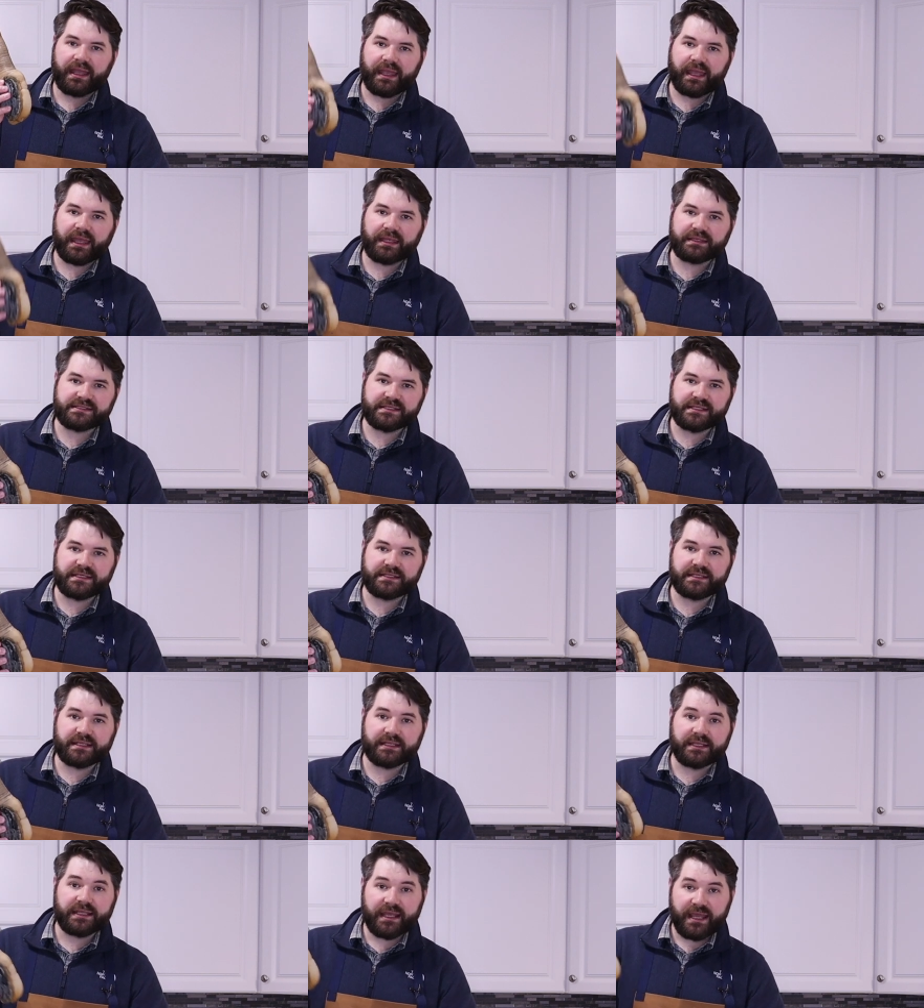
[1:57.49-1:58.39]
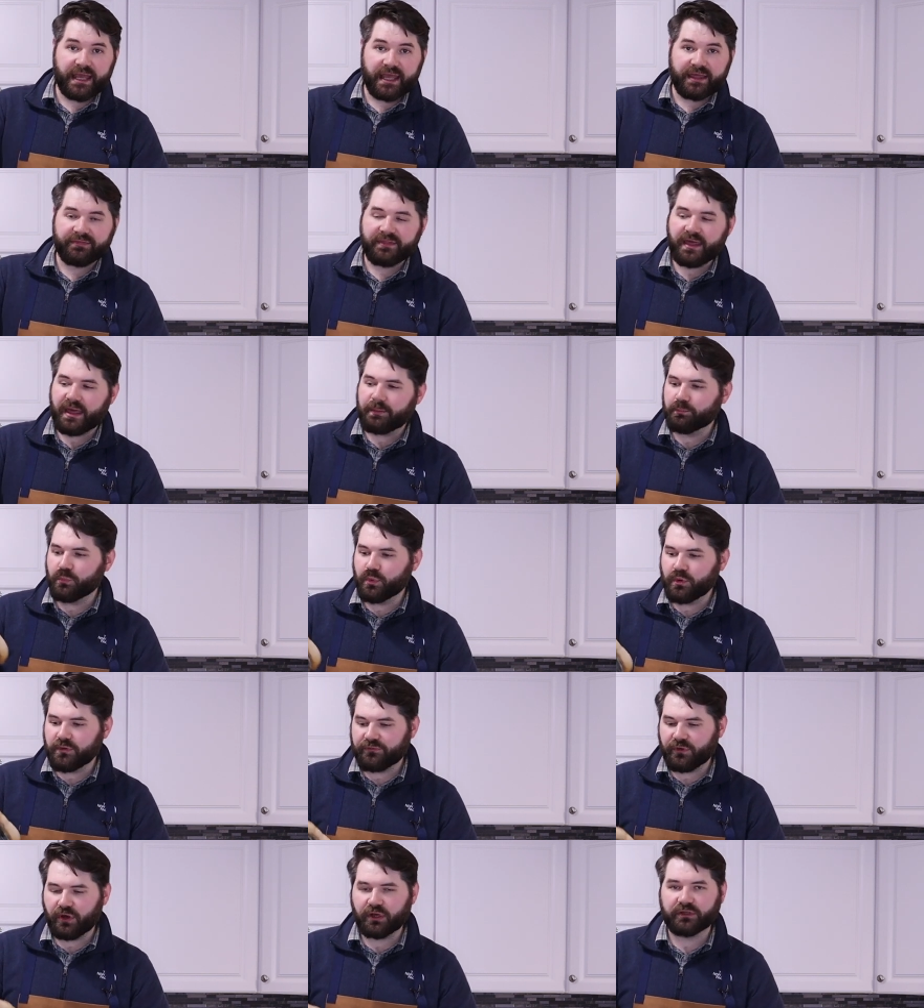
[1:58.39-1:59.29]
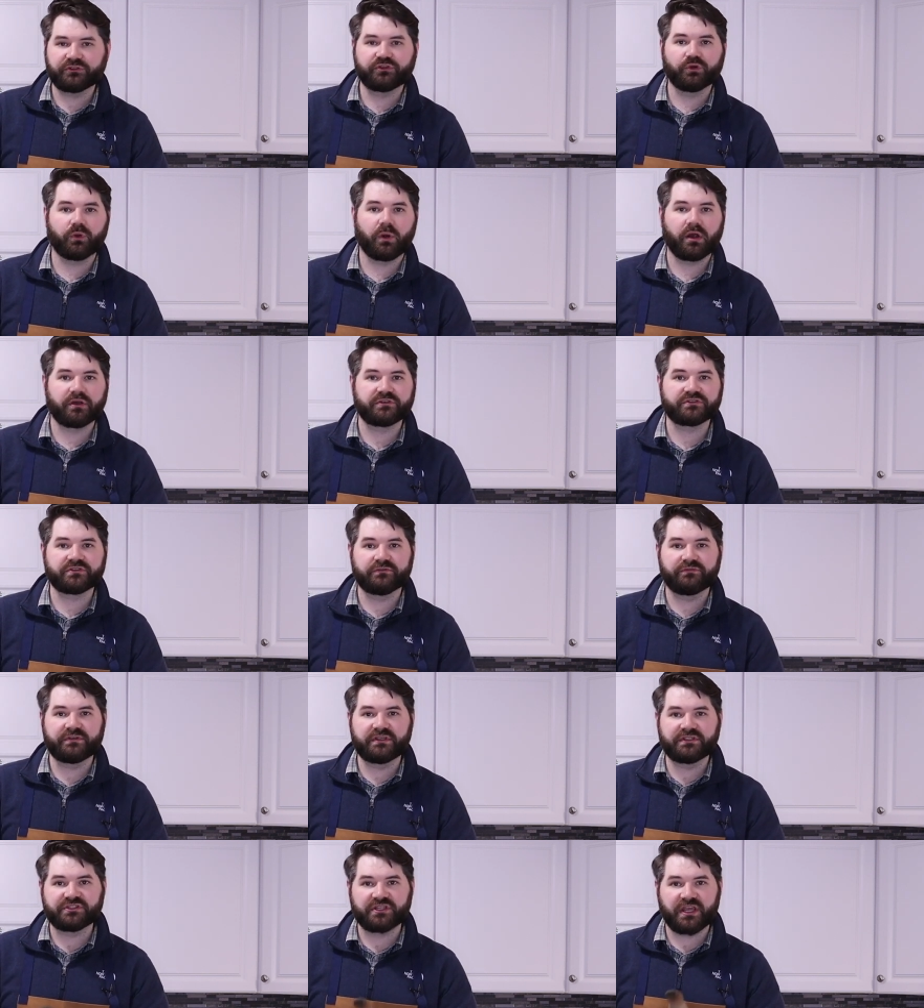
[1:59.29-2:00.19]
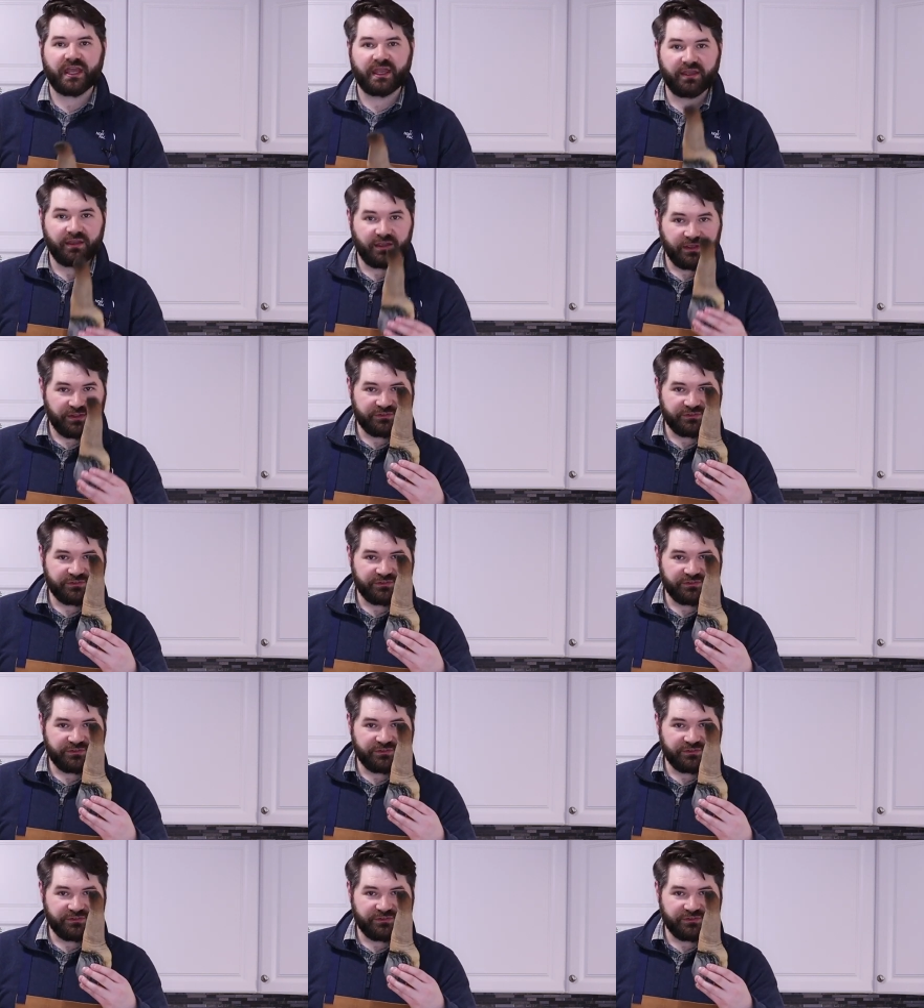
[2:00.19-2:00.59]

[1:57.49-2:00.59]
and eat it, and then move on to our ceviche.